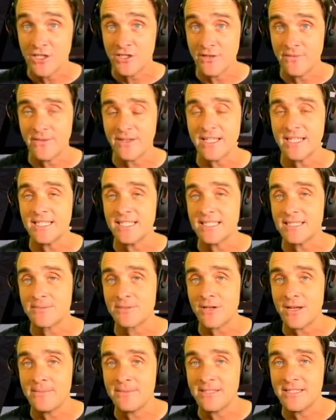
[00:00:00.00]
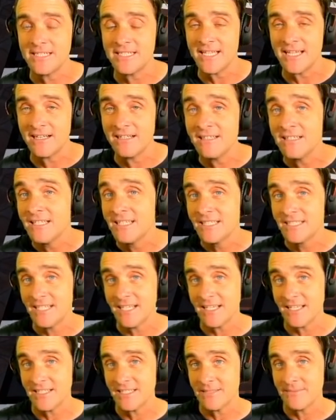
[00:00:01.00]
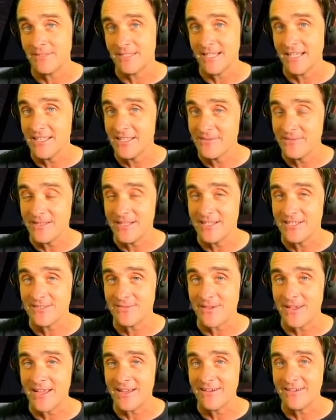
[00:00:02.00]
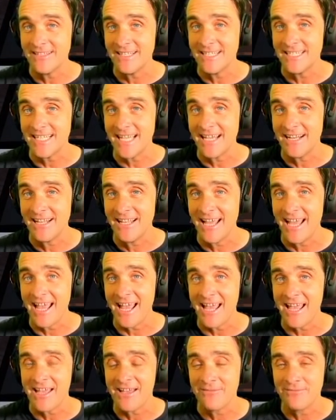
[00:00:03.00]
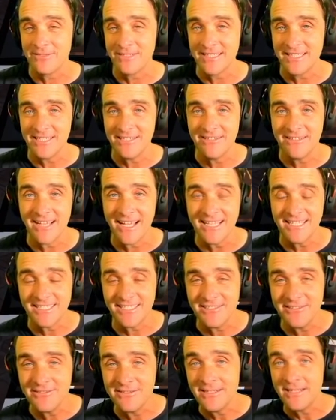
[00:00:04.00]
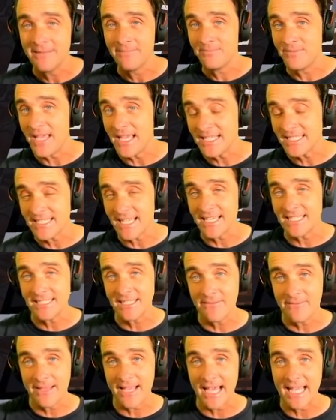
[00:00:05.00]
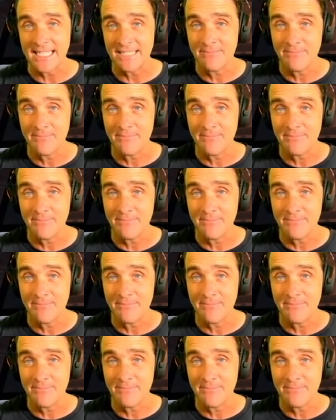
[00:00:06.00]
Don't forget to subscribe to the channel. Check out some of the other videos while you're on the channel. And we'll see you guys soon. Thanks, guys. Love you guys.